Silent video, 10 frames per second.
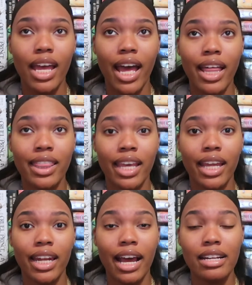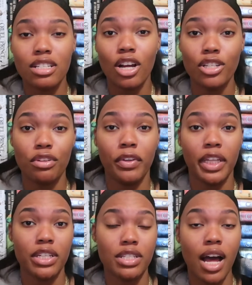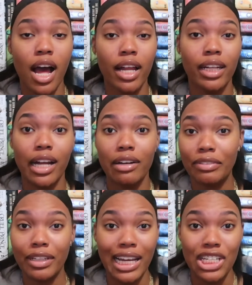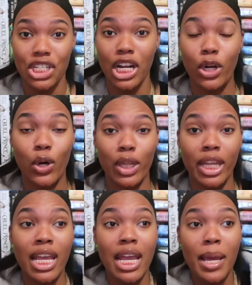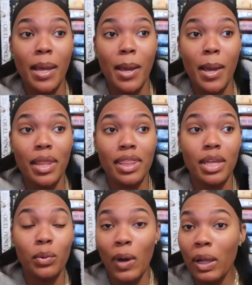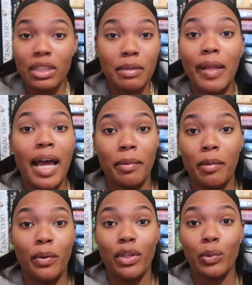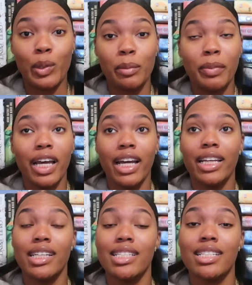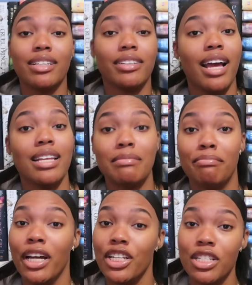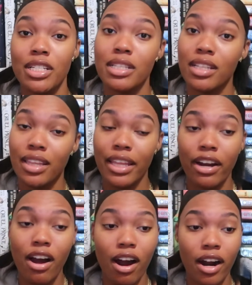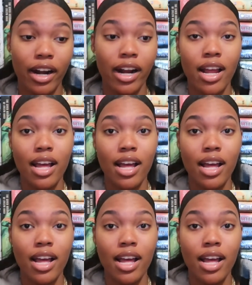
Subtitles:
And then I just also feel like there's not enough light shed on the wealthy black people in the world, because as much as there are